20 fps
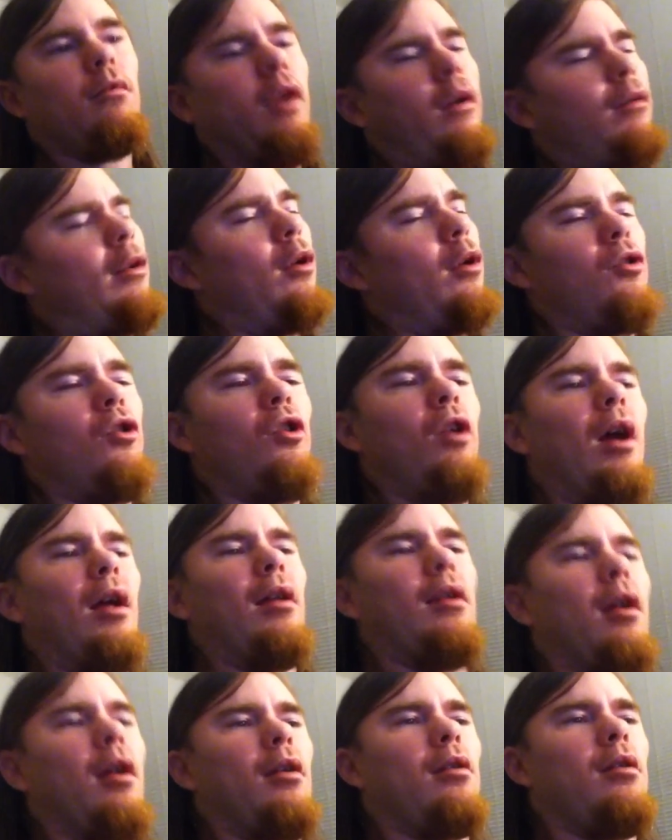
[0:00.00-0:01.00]
Love to hear what you
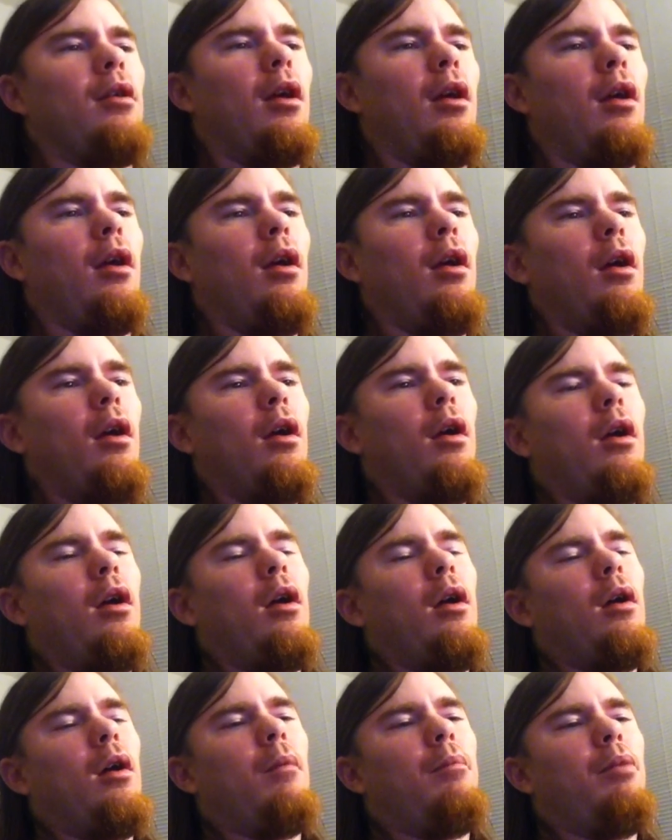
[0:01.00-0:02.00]
guys got to say.
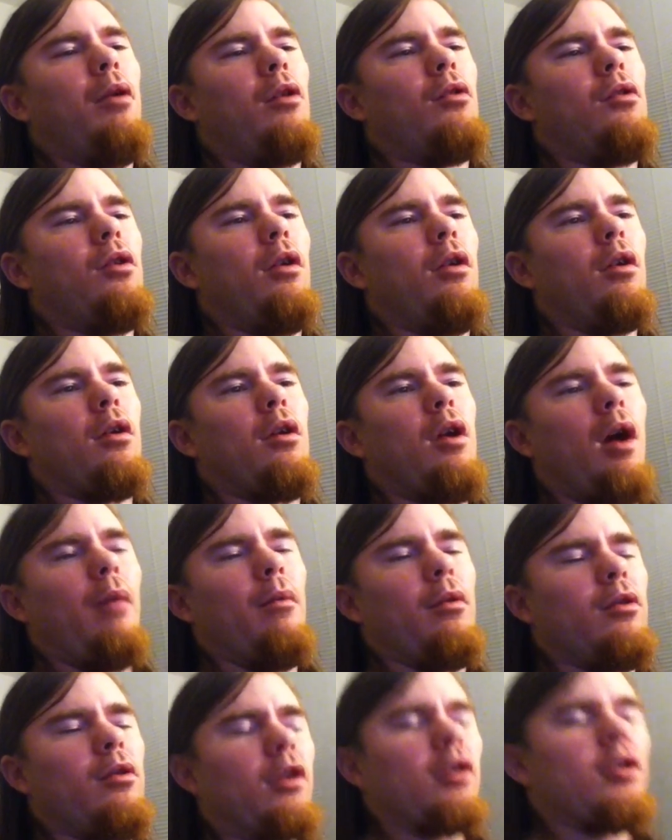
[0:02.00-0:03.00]
Post it in the
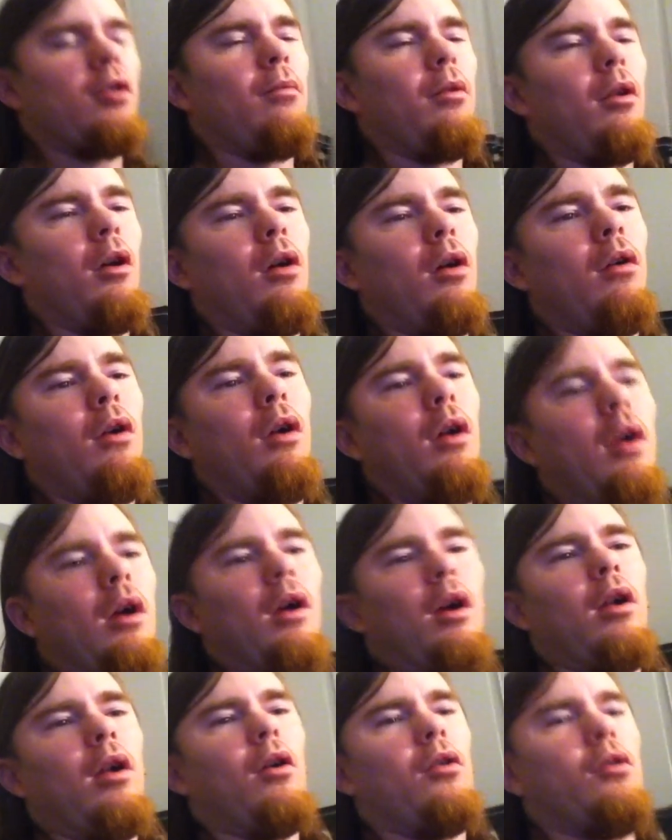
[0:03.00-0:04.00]
comment section below.
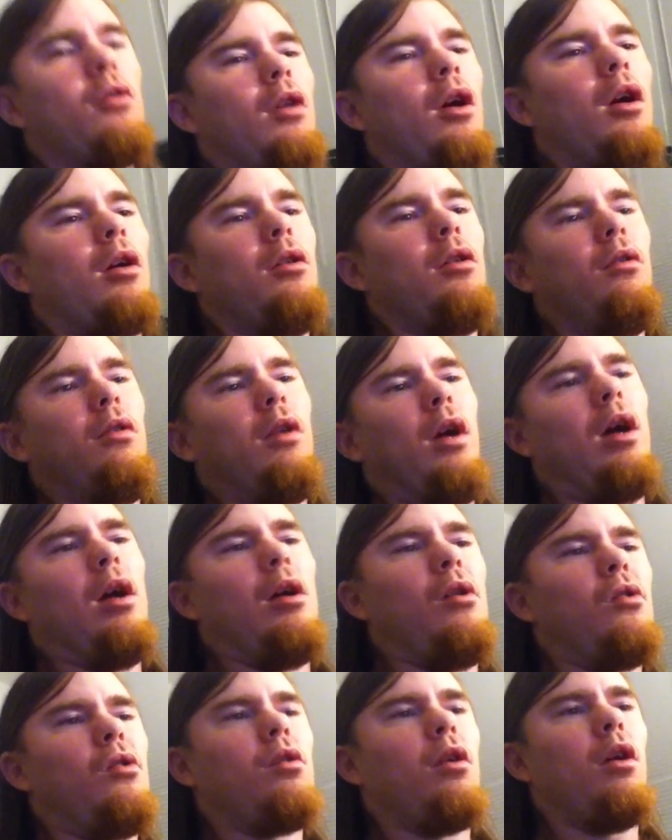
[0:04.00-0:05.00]
And I'll talk to you
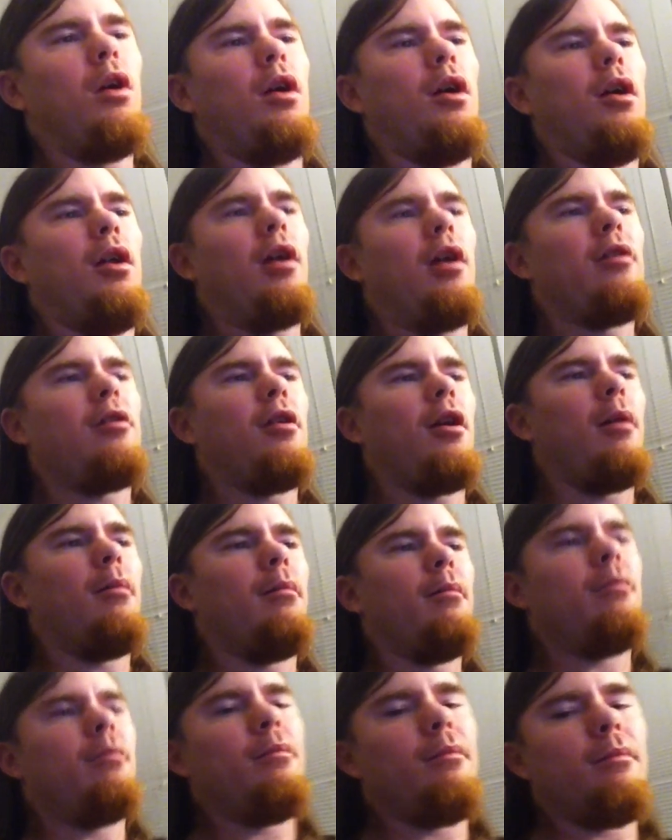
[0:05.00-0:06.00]
guys next
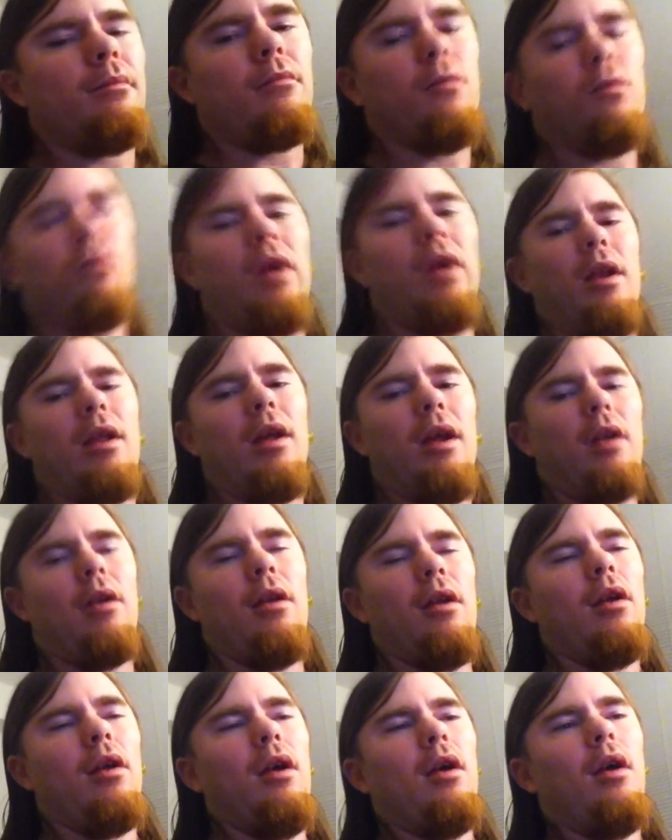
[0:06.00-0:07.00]
time. Rate,
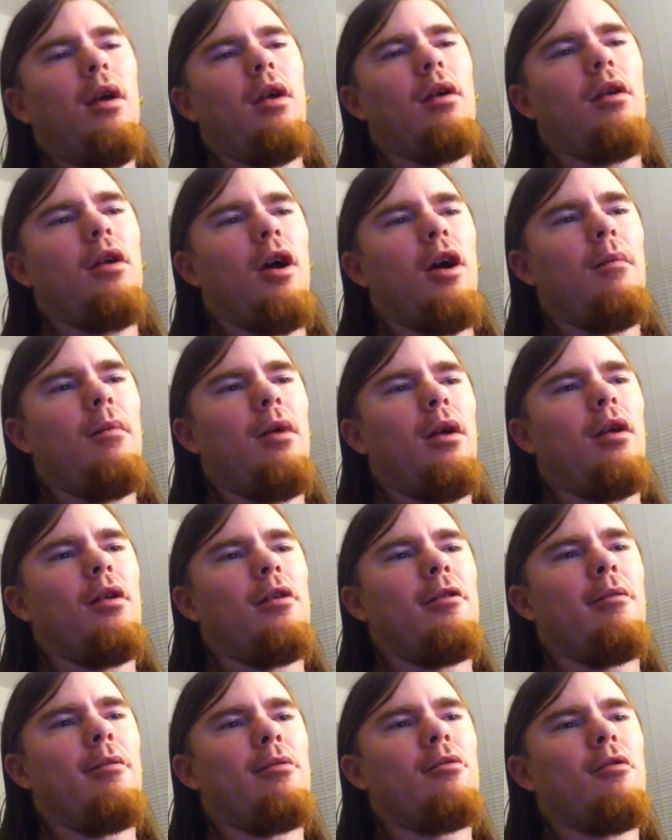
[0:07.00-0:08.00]
hate, and comment,
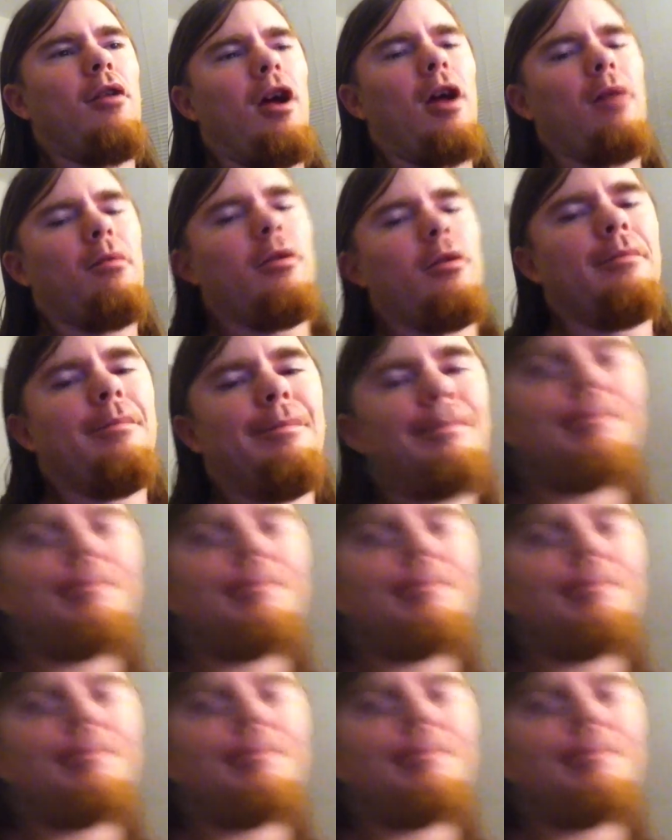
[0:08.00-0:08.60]
and subscribe.